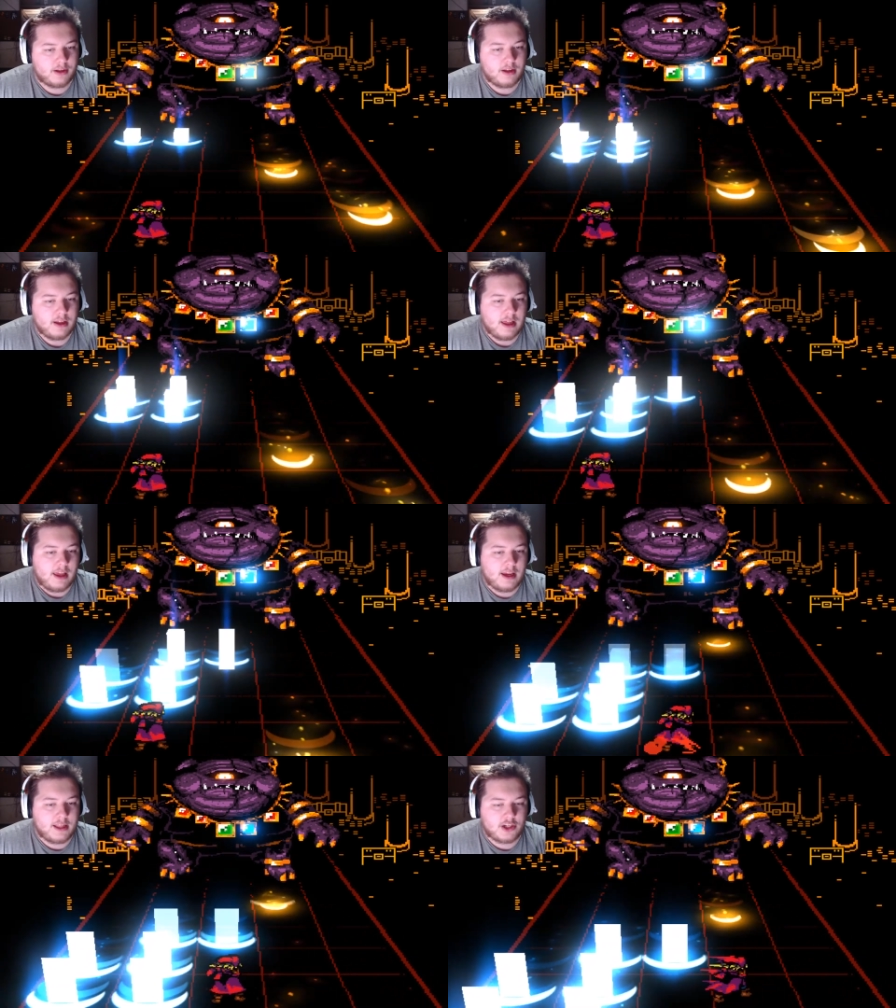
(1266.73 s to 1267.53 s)

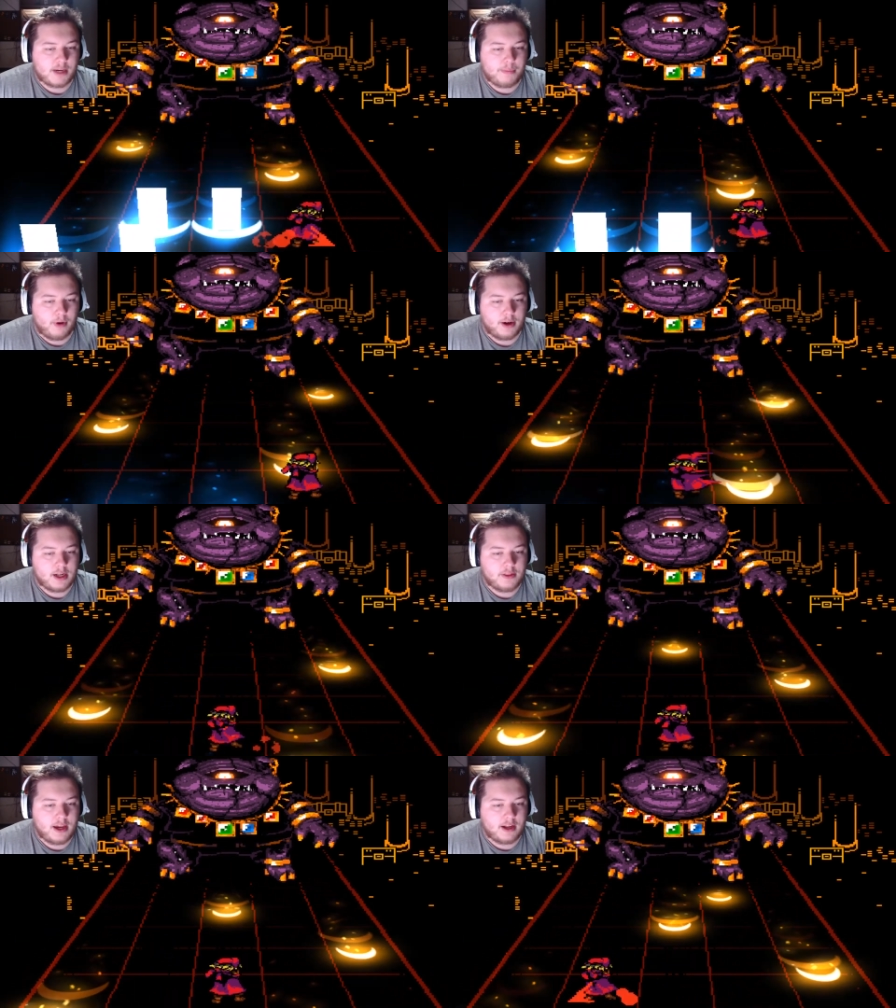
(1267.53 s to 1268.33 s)
hit the checkpoint,
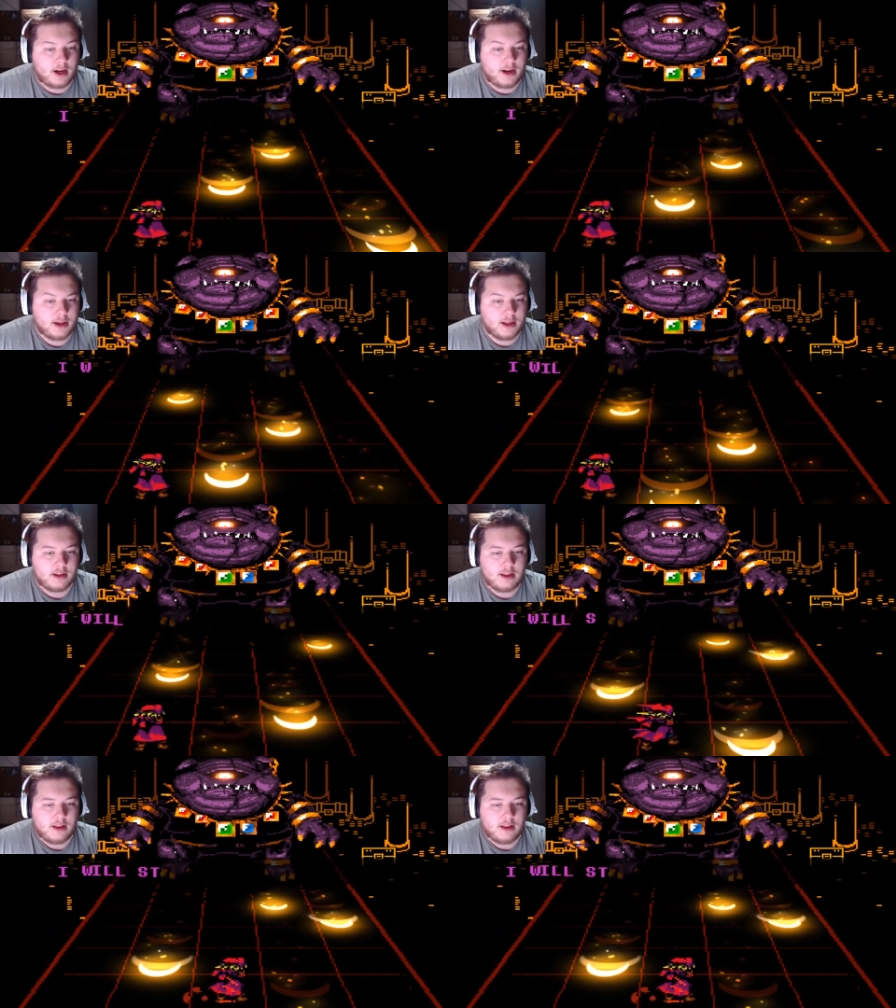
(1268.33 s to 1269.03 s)
and then got hit.